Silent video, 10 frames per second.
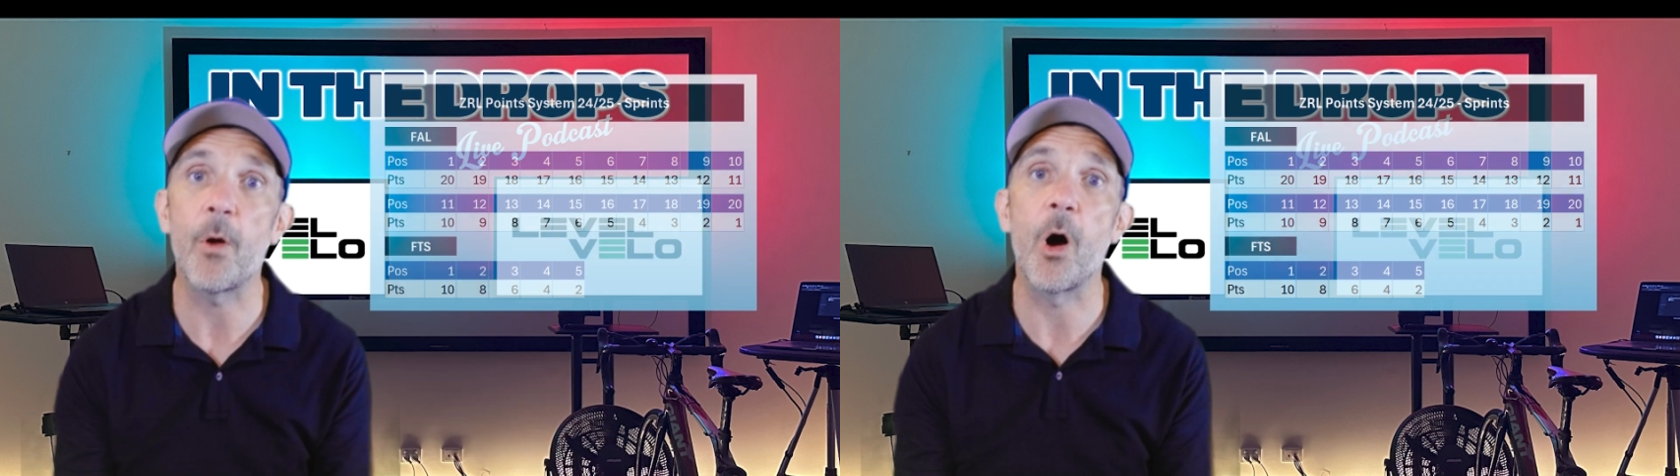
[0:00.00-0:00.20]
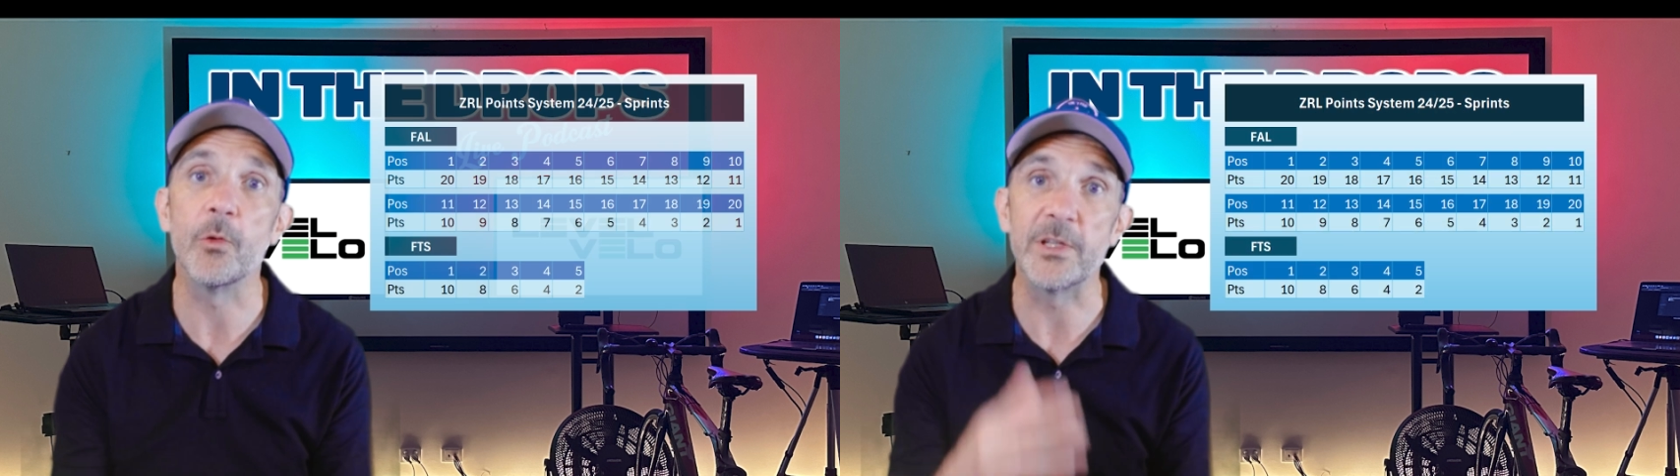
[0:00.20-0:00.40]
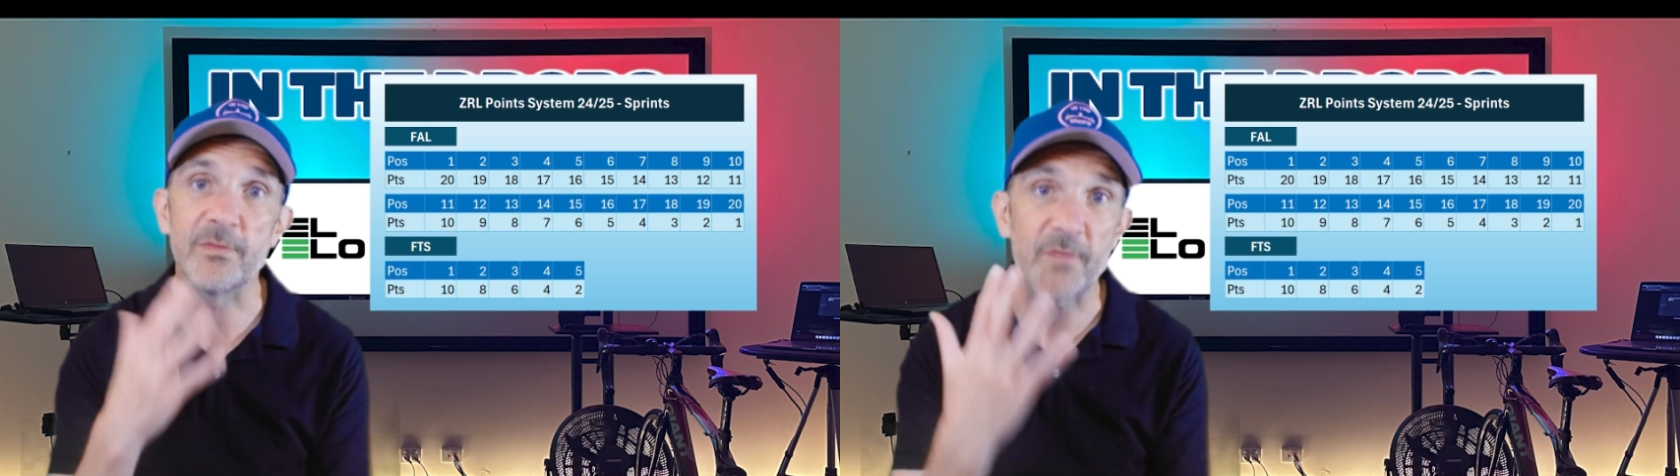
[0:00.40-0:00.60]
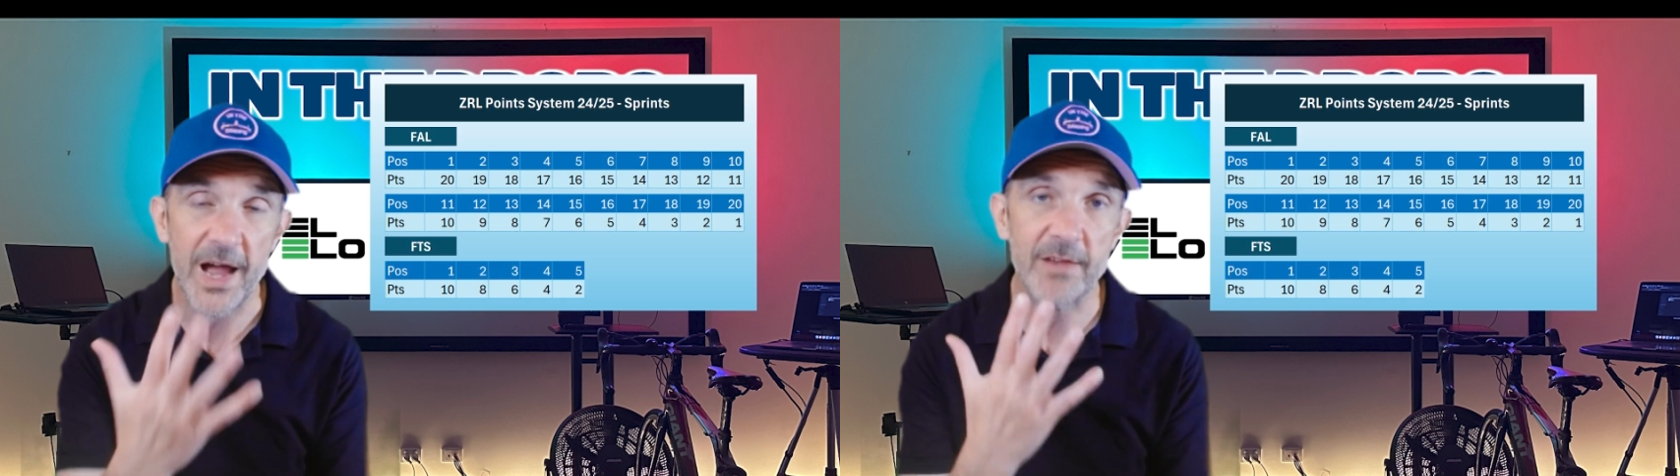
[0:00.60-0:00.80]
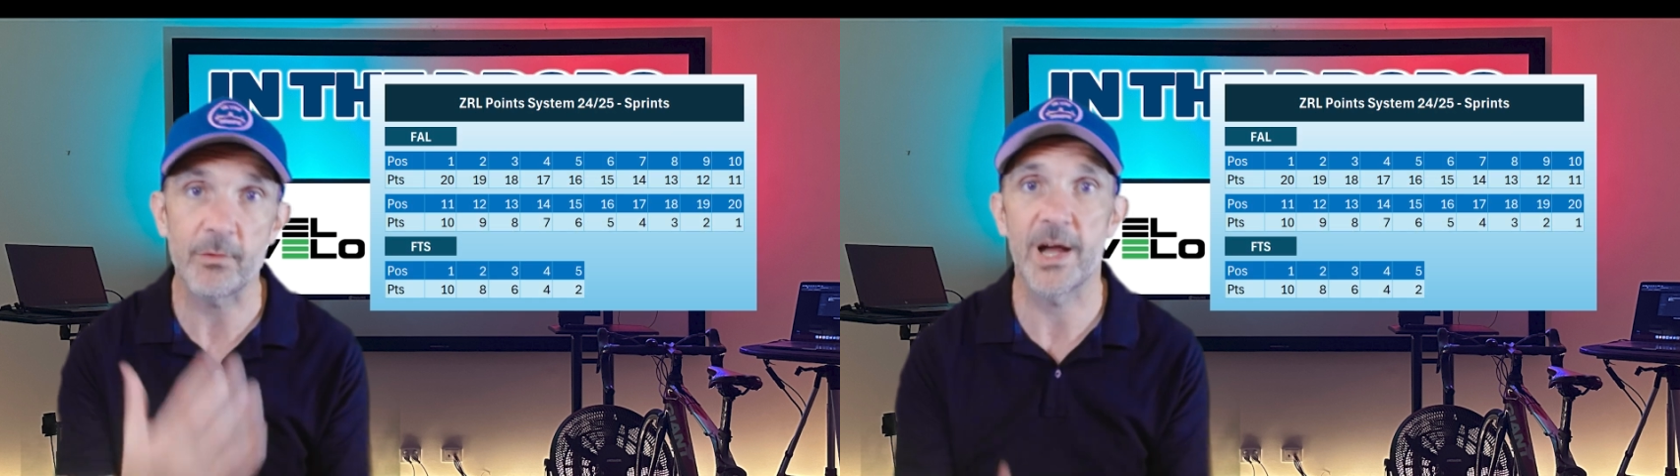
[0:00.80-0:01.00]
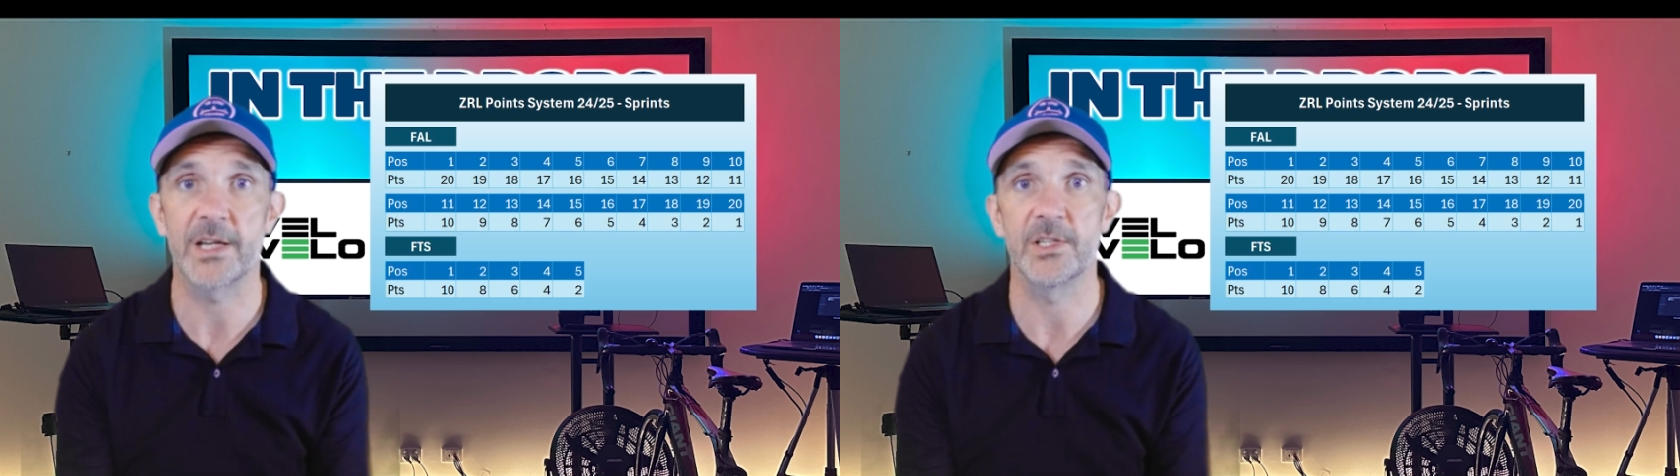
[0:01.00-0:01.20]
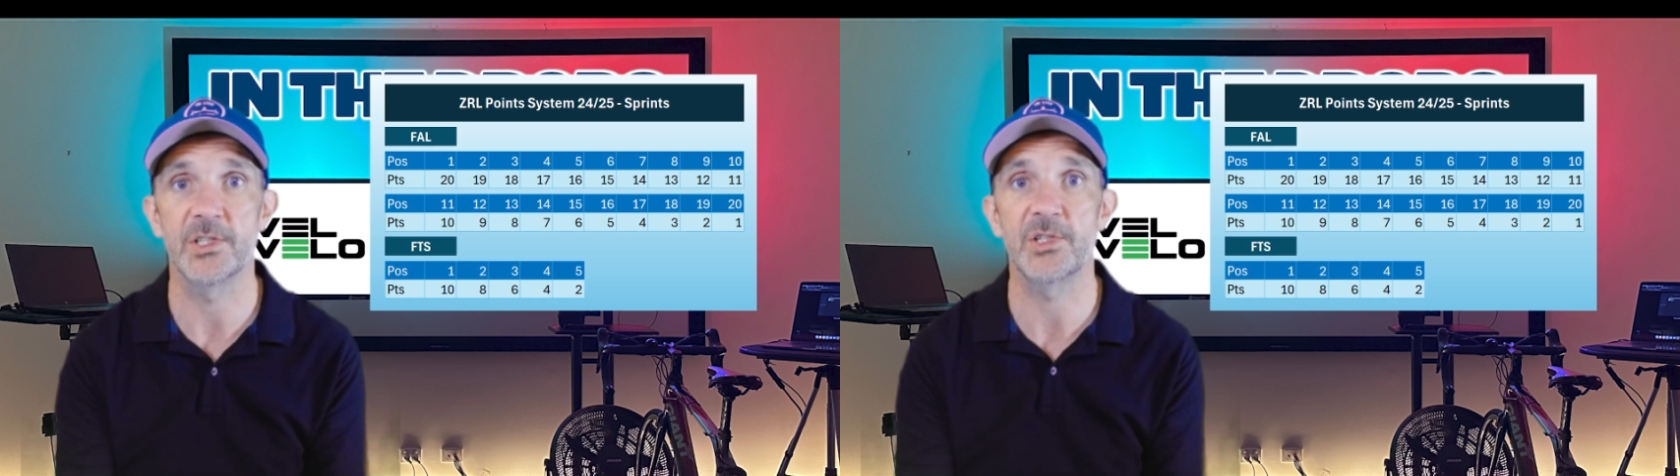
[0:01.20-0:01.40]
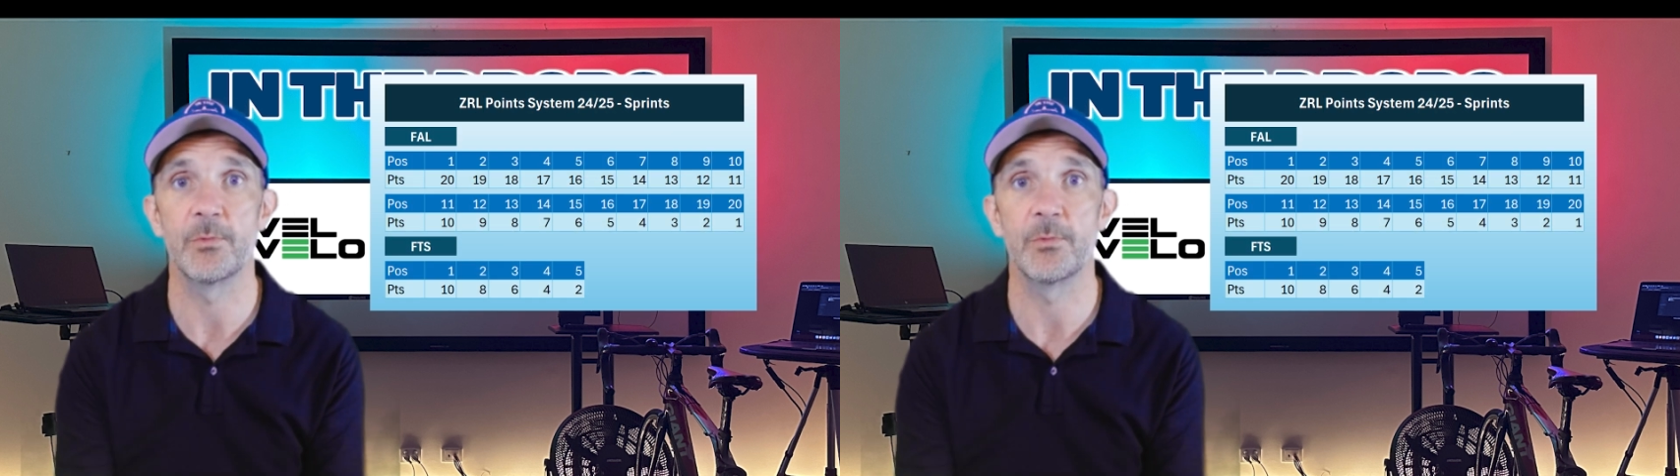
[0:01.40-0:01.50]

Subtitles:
only 5 riders